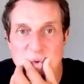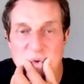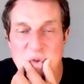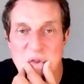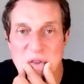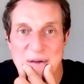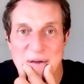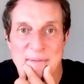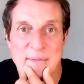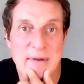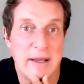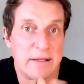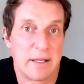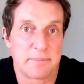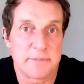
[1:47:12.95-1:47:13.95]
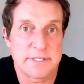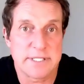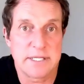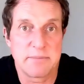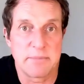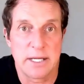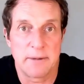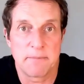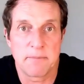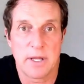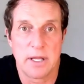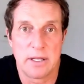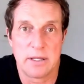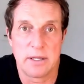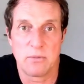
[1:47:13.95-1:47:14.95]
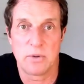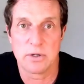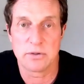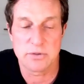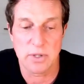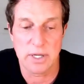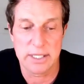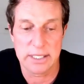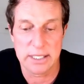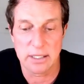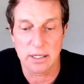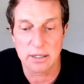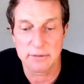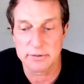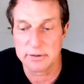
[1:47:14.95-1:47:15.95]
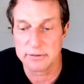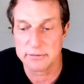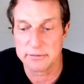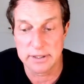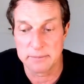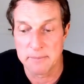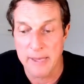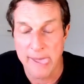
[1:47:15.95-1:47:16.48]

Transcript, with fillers: that had come to see me and that we were trying to get off of. And